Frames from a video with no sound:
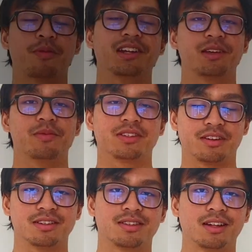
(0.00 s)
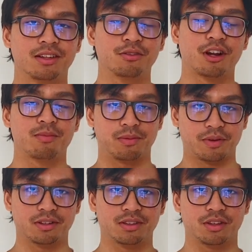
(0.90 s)
my name is Krisnaldy Nurrahman
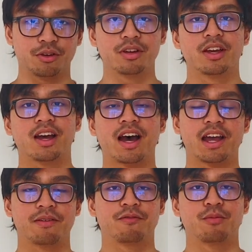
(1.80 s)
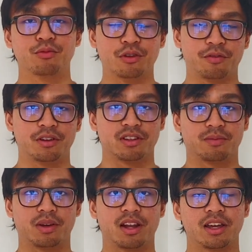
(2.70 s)
Prasetyo. I am from University of
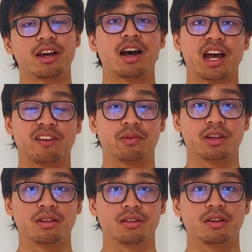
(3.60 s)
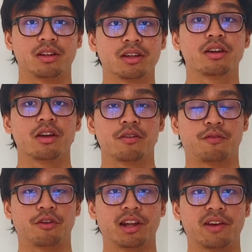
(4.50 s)
Malaya. I have been interning
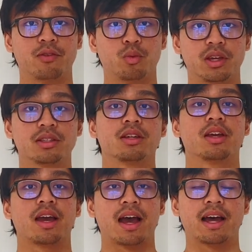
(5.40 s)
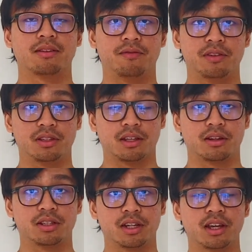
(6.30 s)
for 11 weeks at VISI
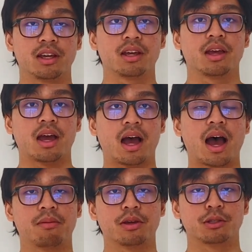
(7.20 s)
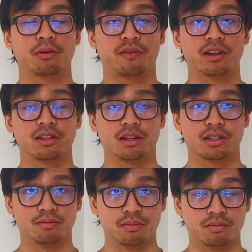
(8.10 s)
Energy, and my supervisor is
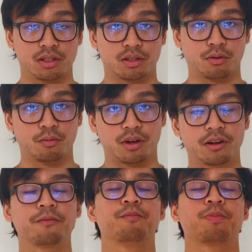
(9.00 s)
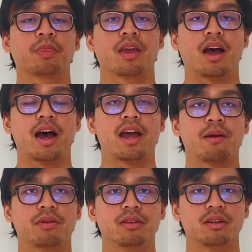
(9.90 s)
Mr. Umar. I
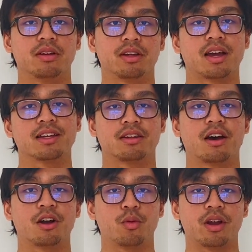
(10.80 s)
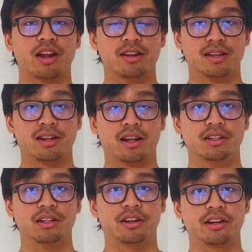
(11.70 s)
am interning as a hardware and design
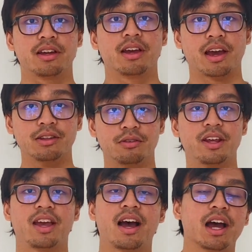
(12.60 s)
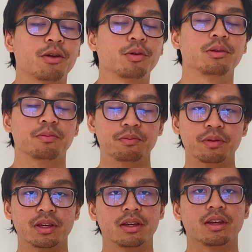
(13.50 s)
engineering, and today I will
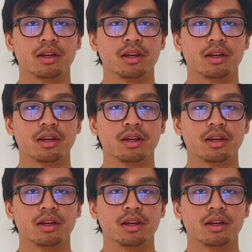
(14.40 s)
be